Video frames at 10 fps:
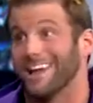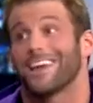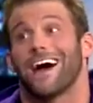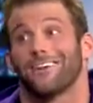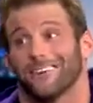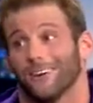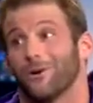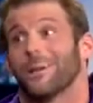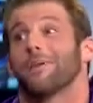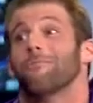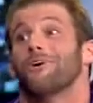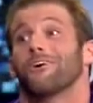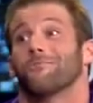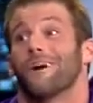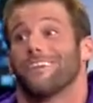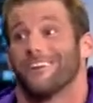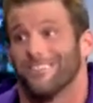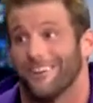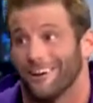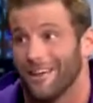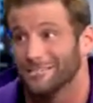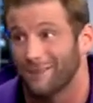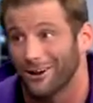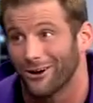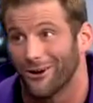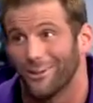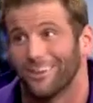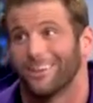And counting. Want to get 1 million by the end of the year. That's my goal.